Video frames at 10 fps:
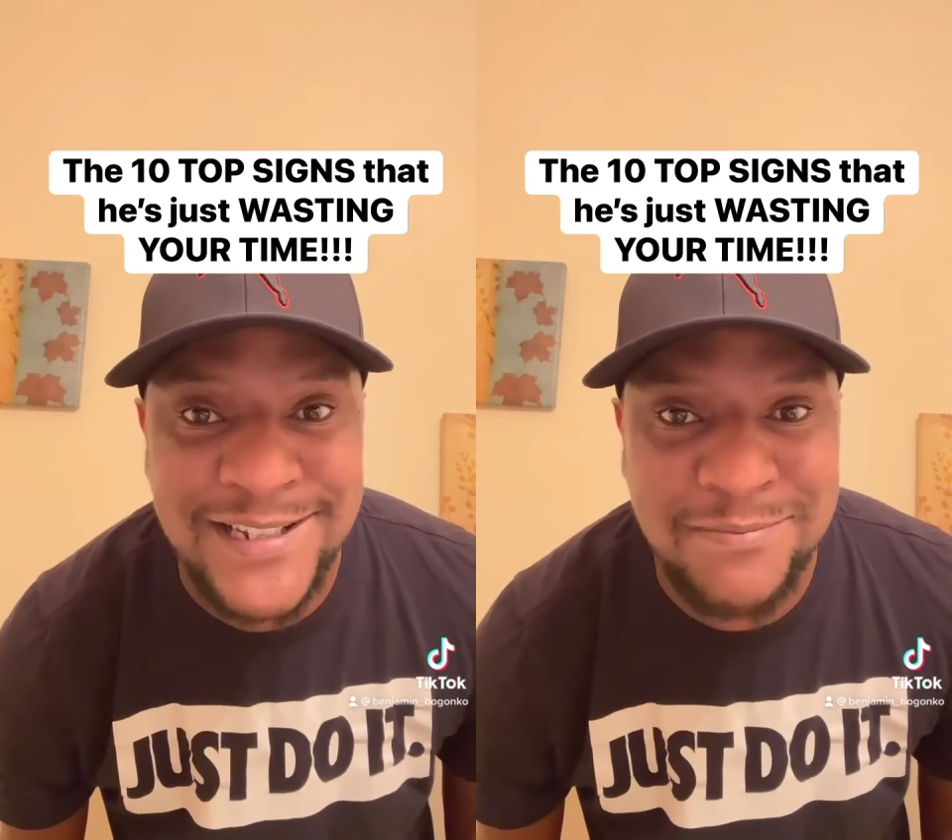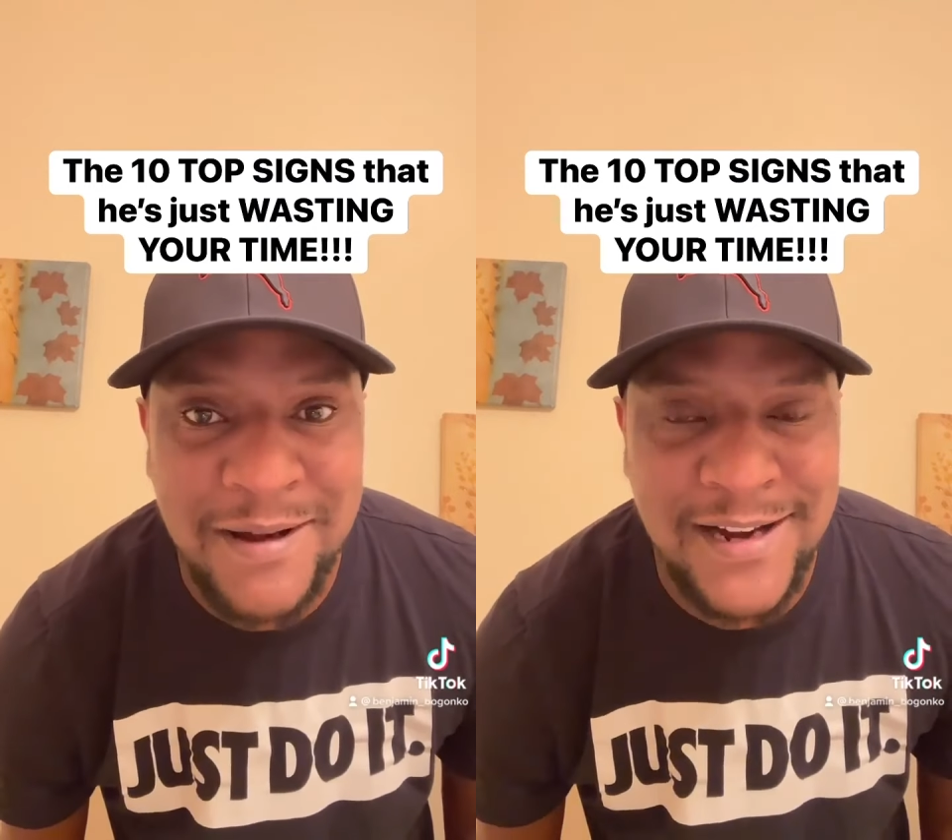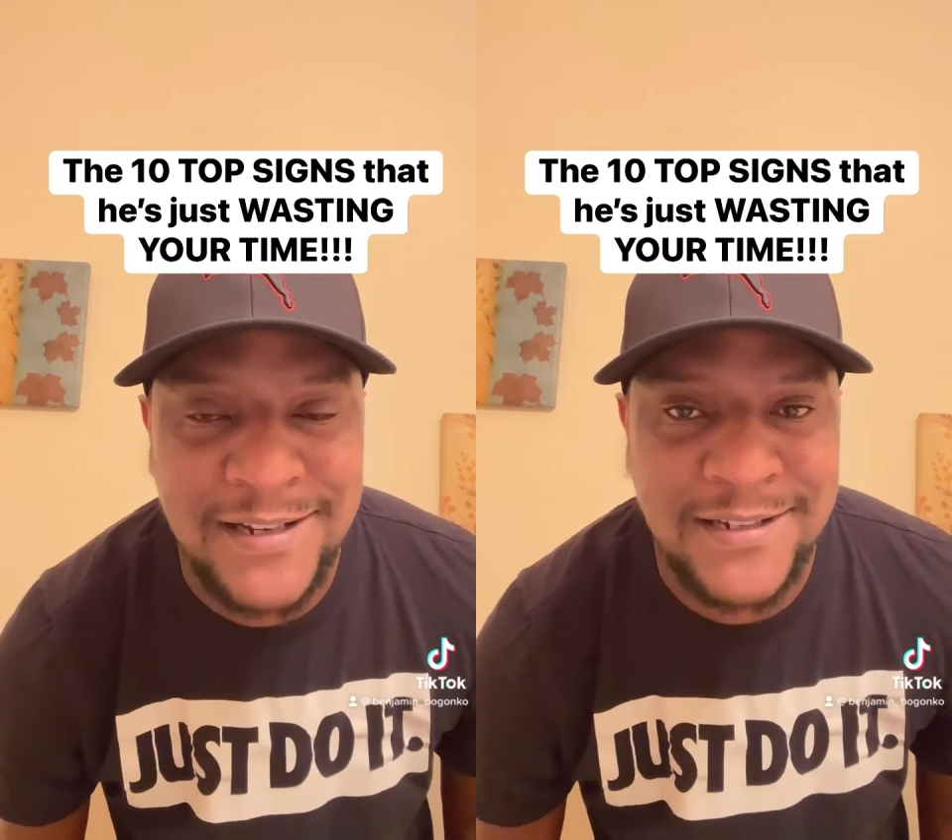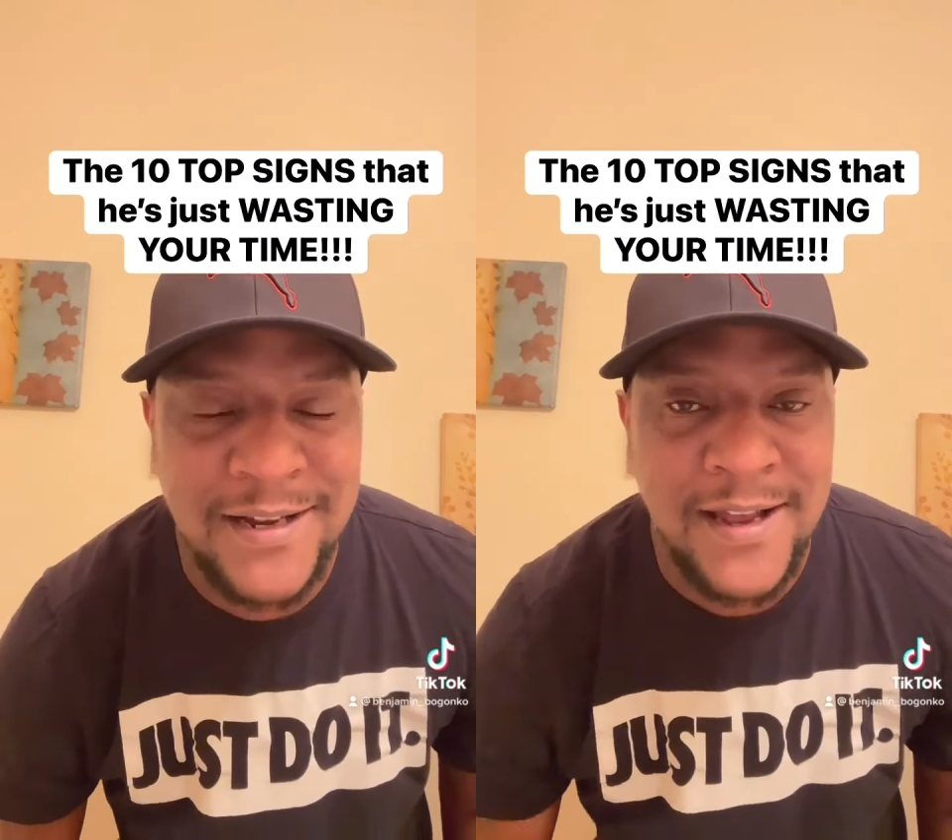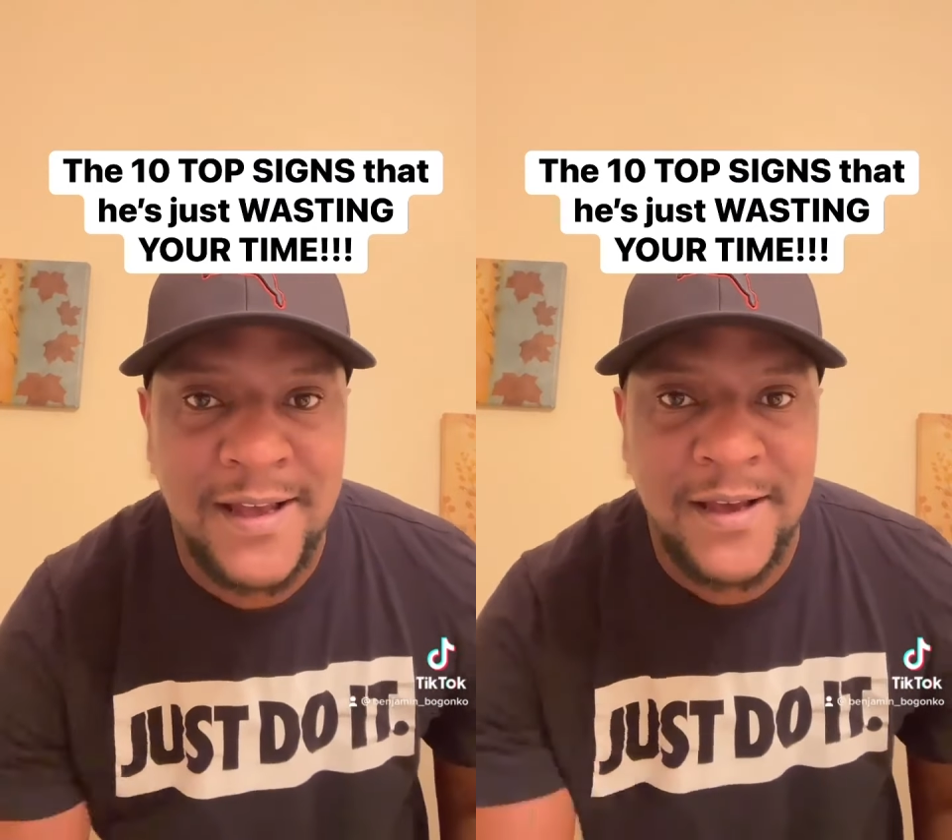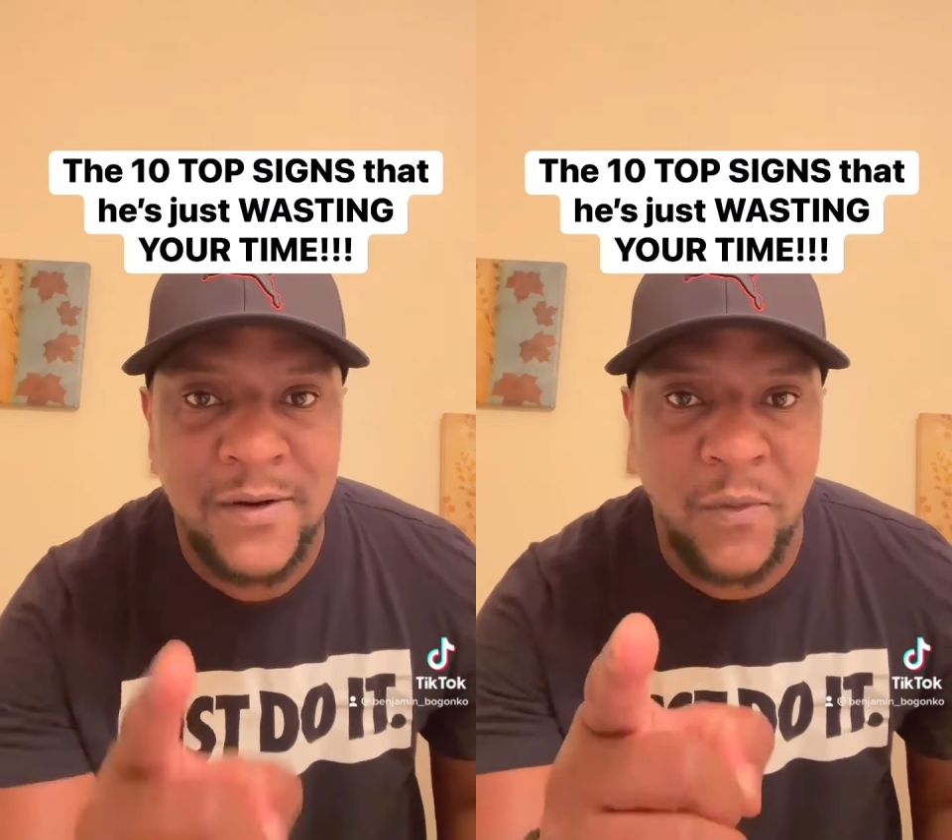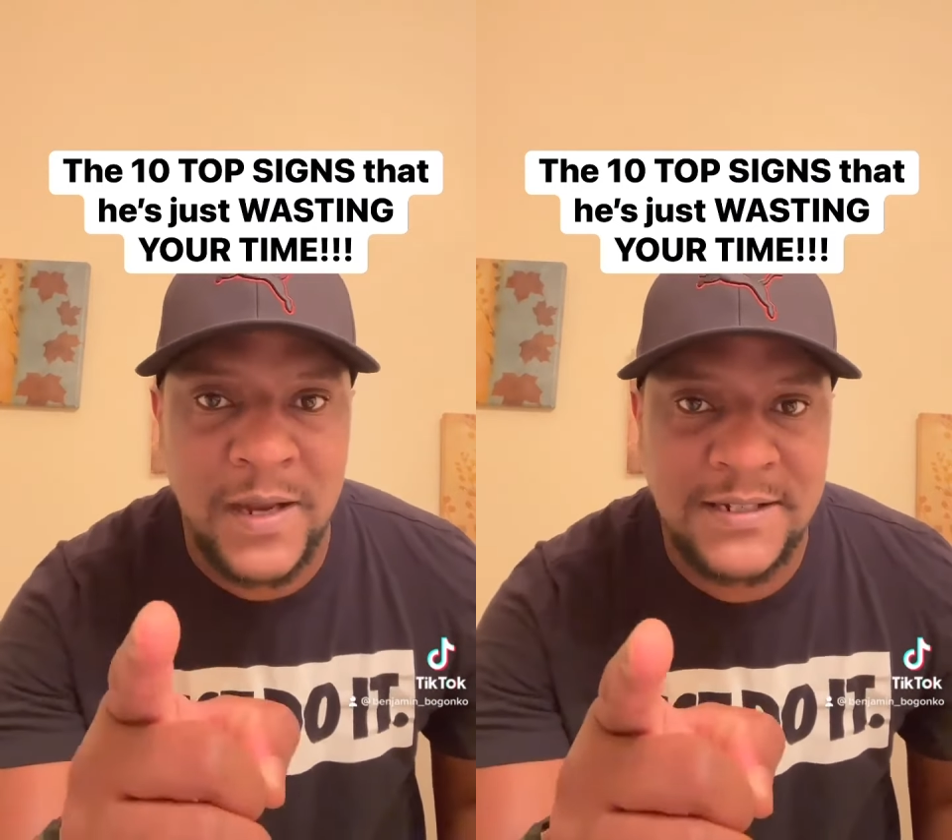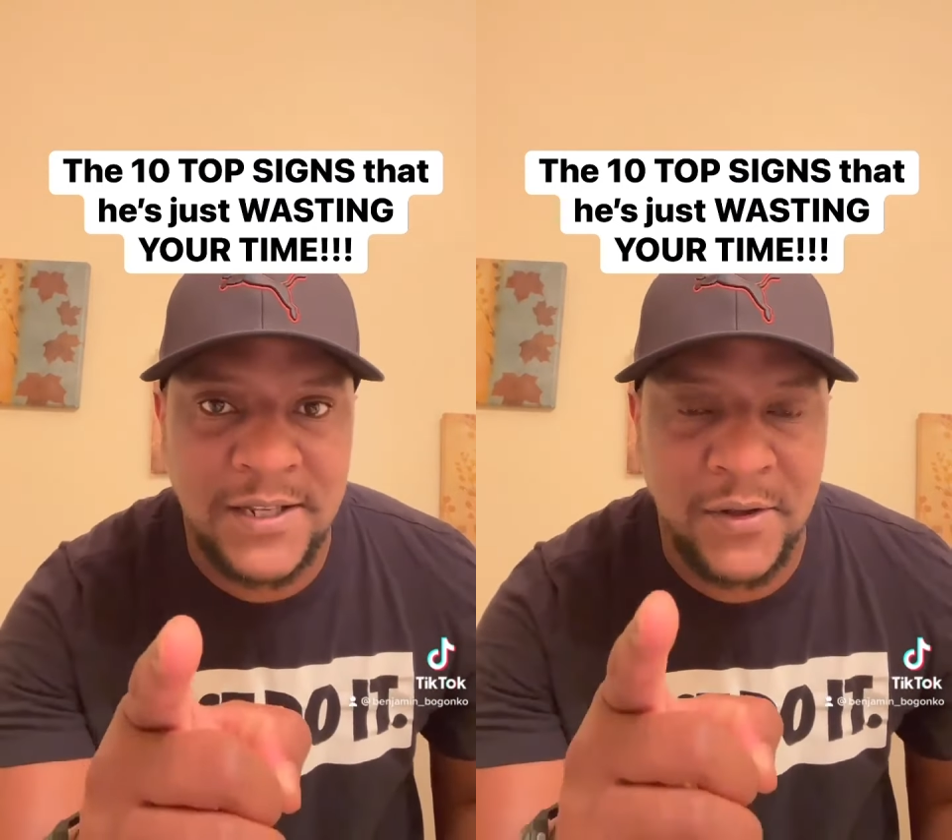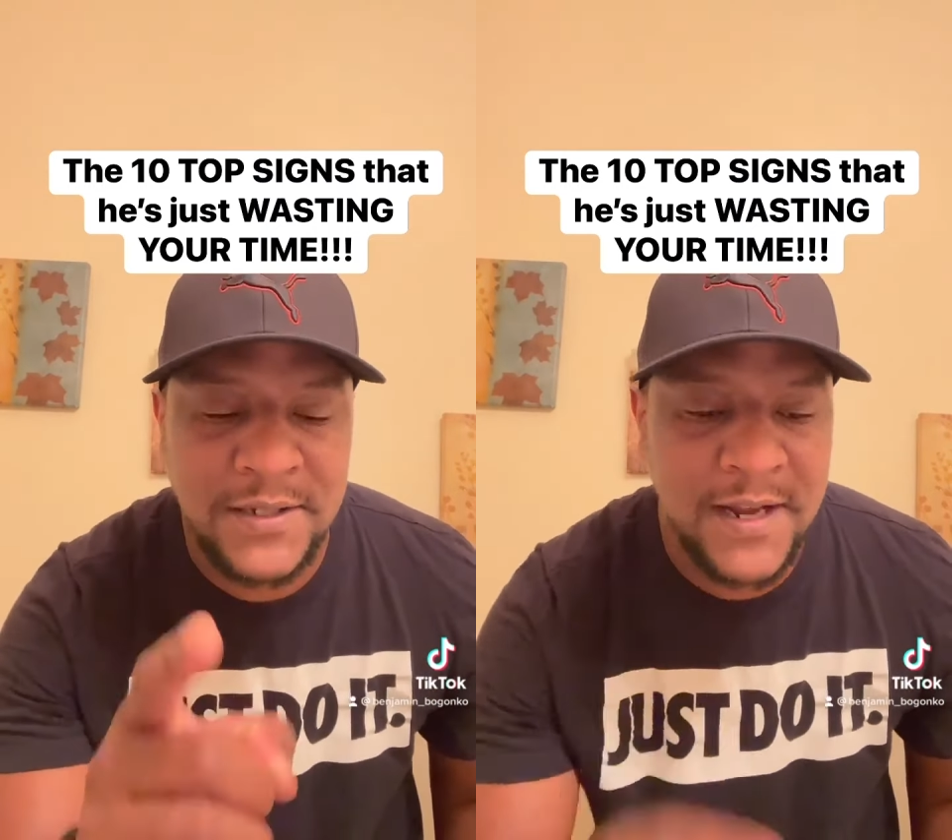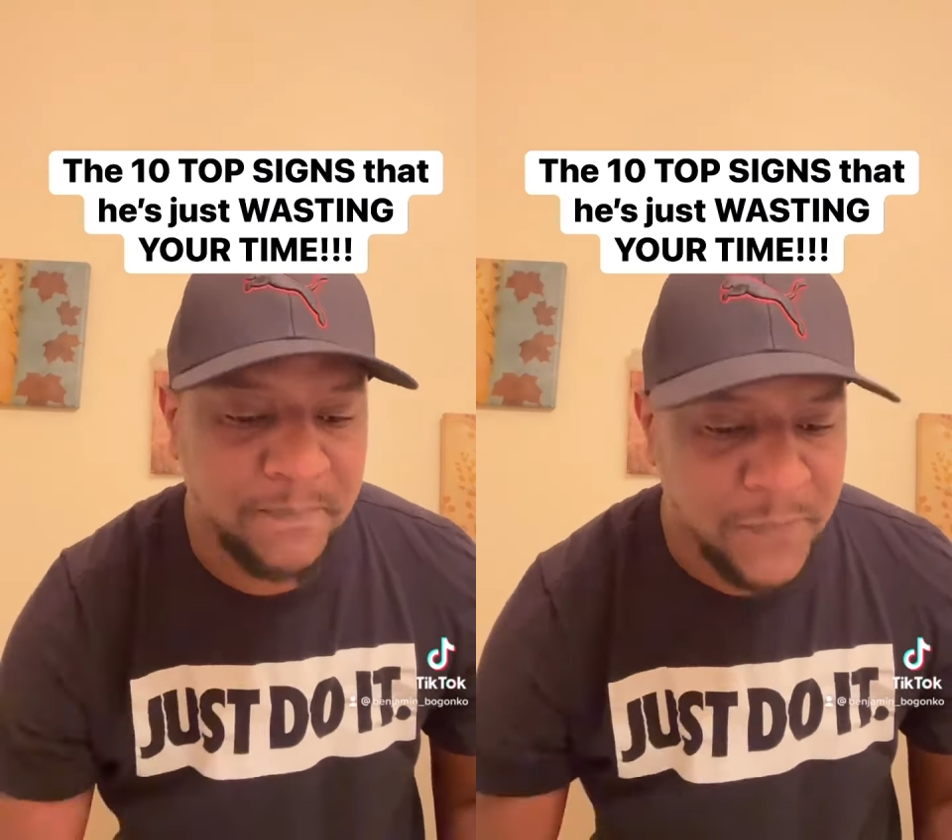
plans. Wasting your time.